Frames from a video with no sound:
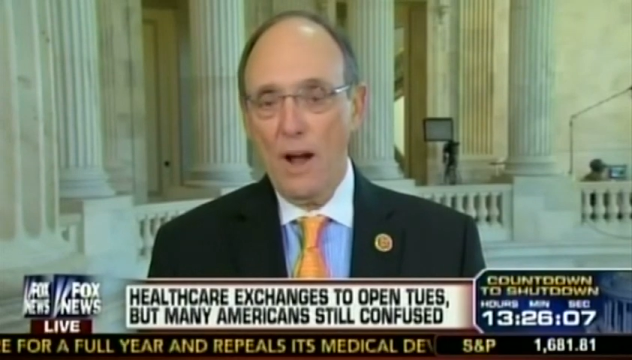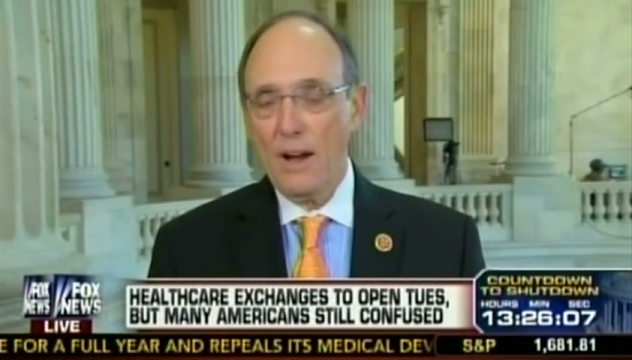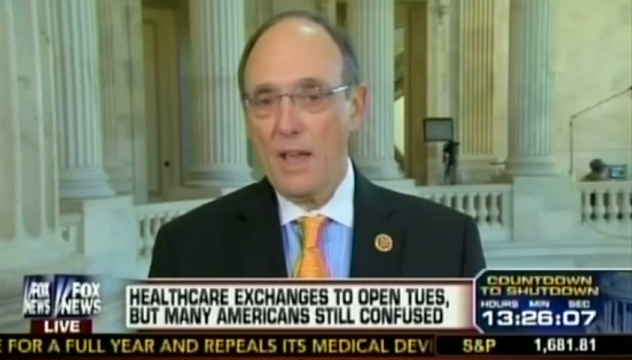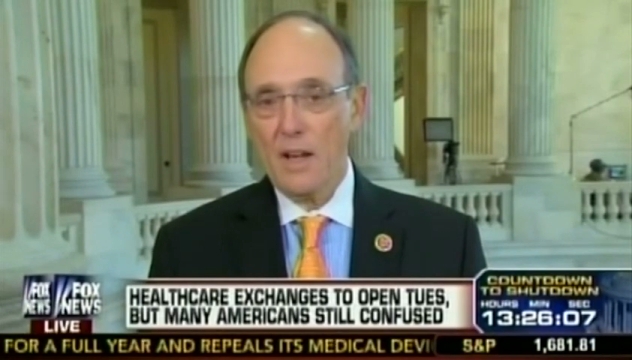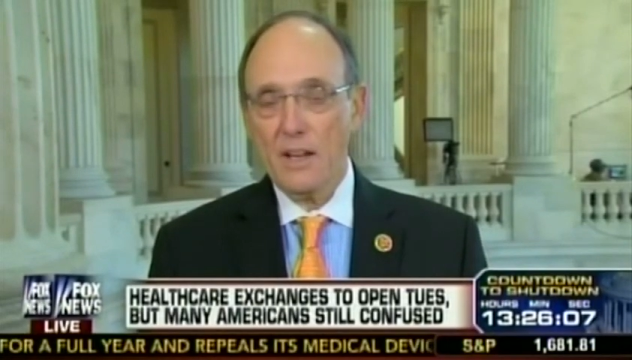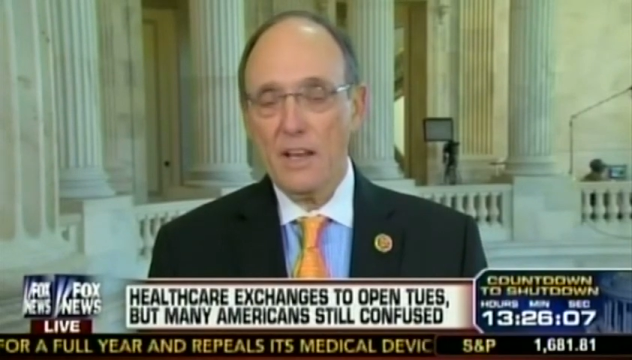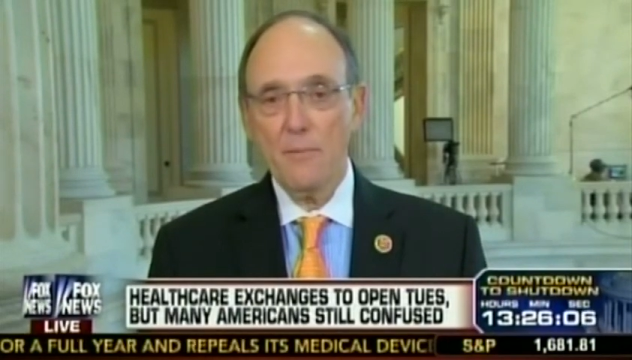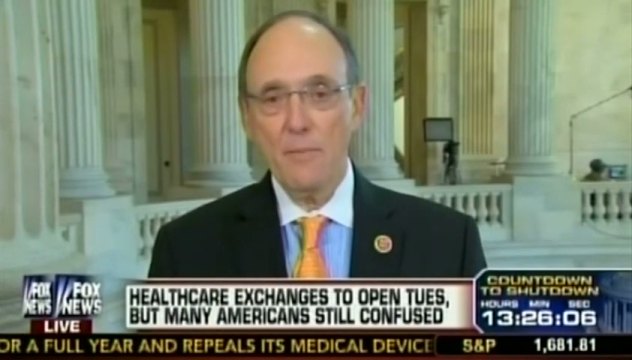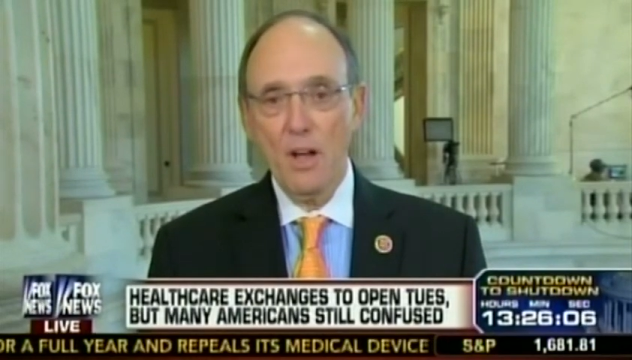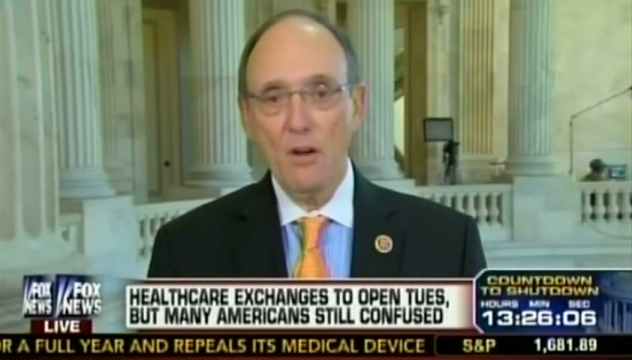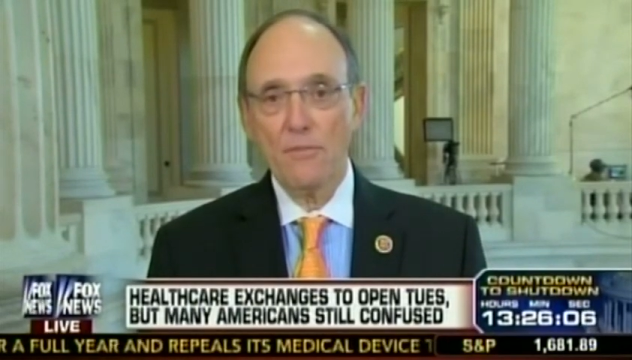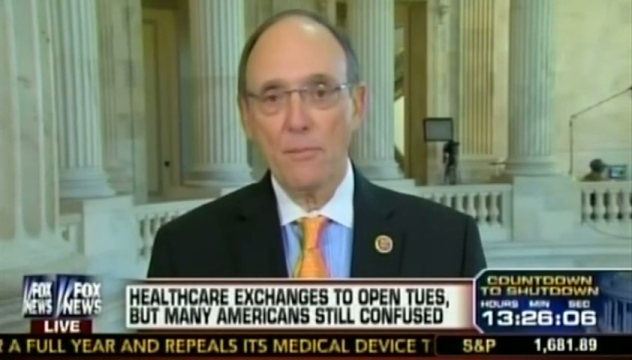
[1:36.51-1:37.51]
I got an
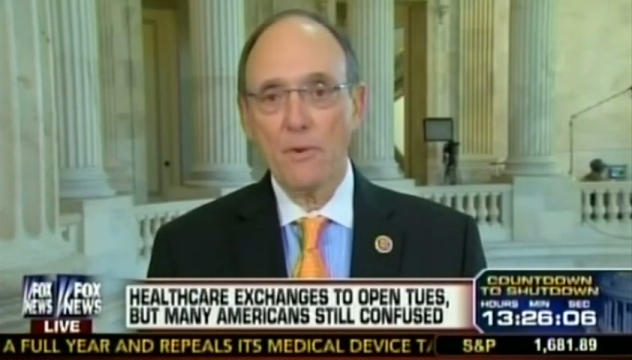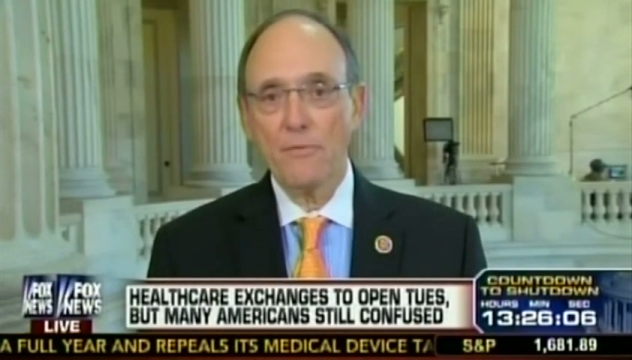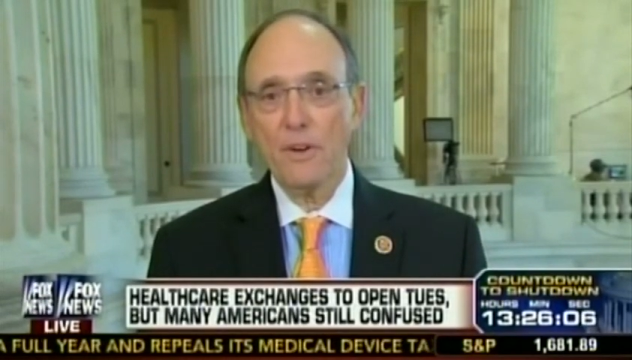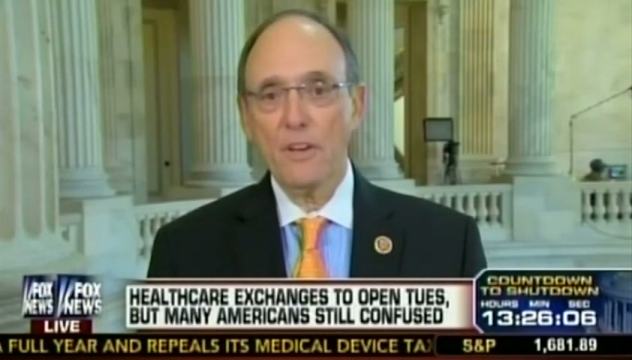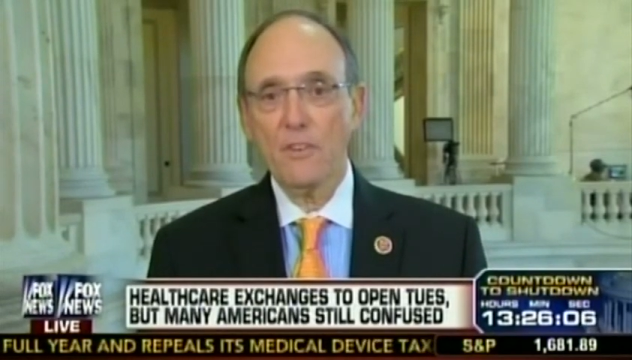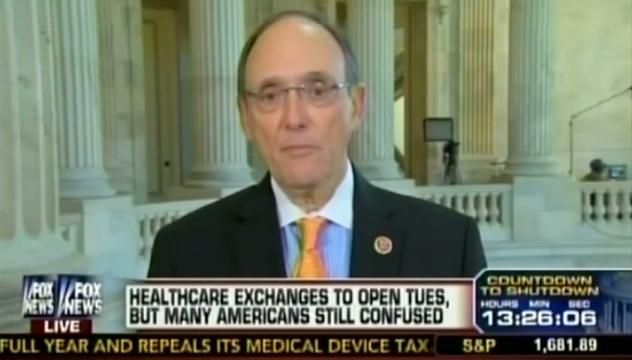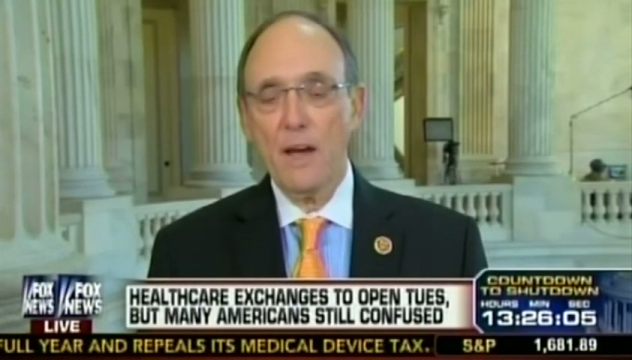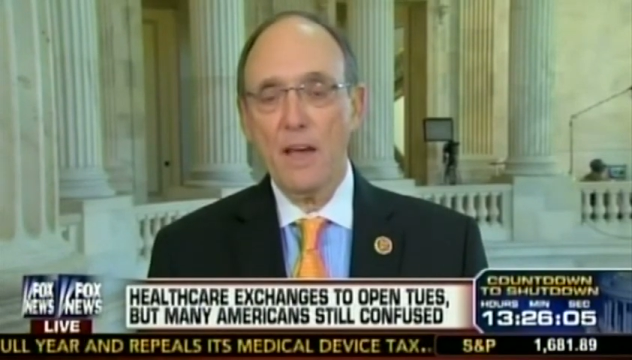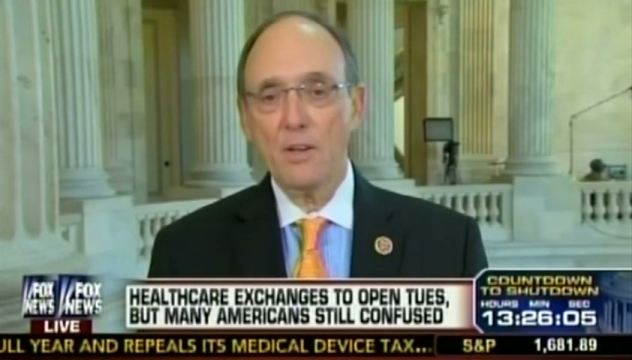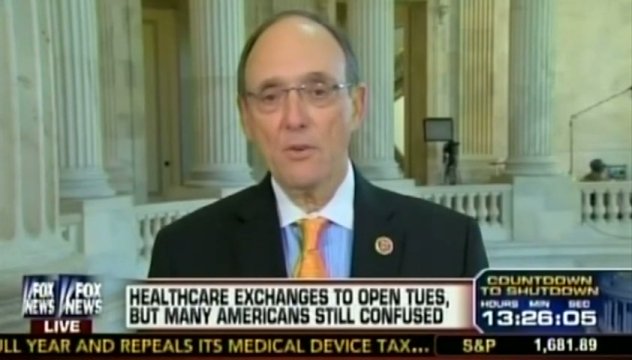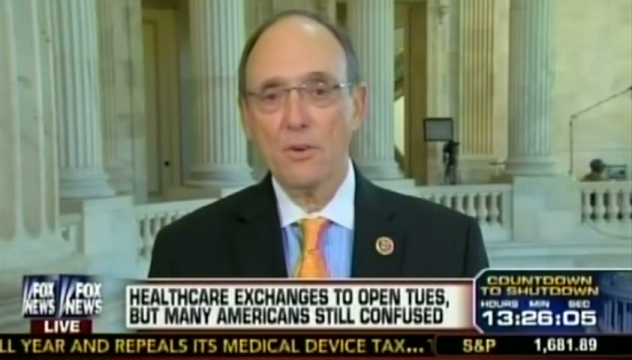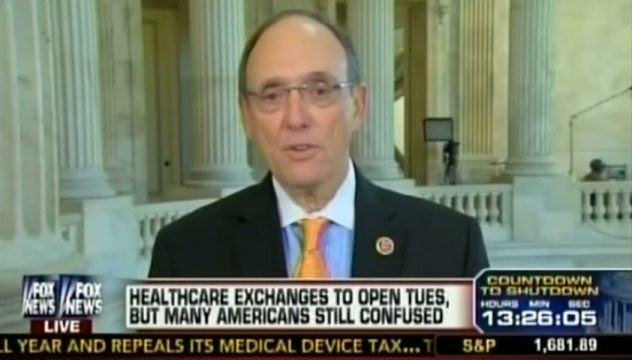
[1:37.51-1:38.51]
email from a friend of
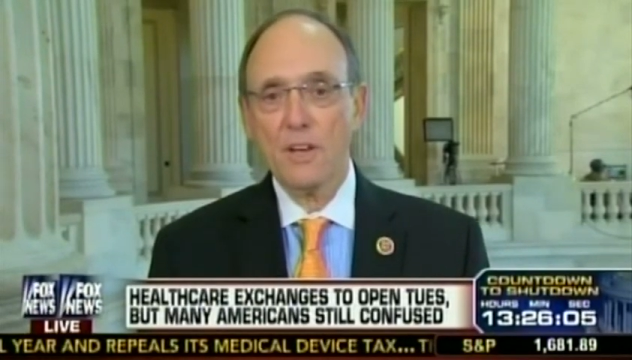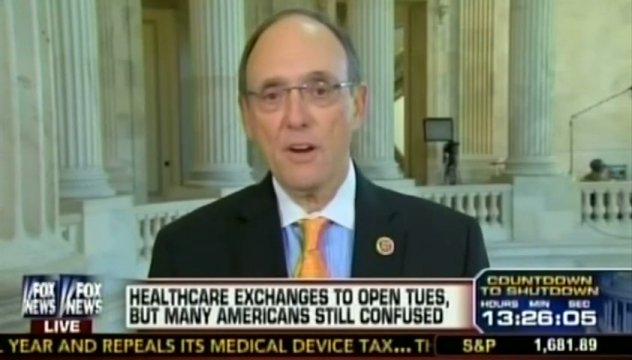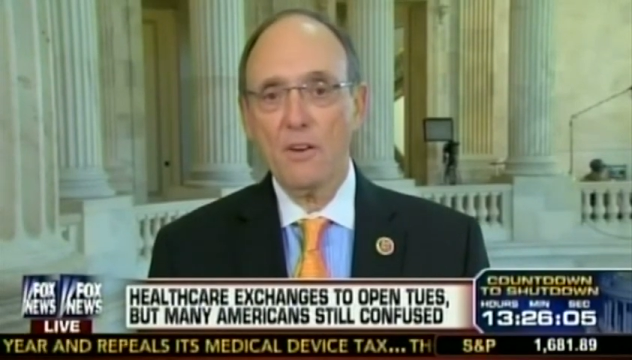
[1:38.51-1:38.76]
mine in North